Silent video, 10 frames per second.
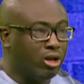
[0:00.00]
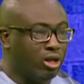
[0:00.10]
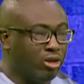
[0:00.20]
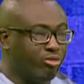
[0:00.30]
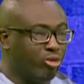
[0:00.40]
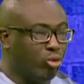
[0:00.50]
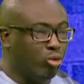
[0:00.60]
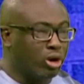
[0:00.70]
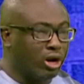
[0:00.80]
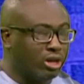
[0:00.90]
if you
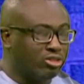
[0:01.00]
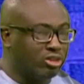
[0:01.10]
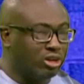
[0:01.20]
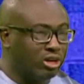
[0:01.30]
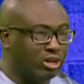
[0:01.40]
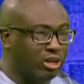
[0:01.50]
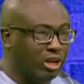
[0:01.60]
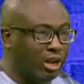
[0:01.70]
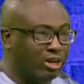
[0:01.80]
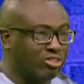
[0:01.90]
look at the
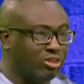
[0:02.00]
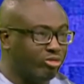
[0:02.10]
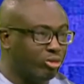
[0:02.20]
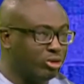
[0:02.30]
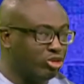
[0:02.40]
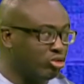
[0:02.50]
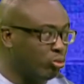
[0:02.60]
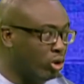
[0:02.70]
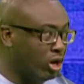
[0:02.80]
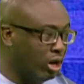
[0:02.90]
last
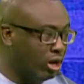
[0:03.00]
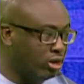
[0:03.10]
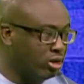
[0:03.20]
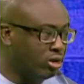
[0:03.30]
information we had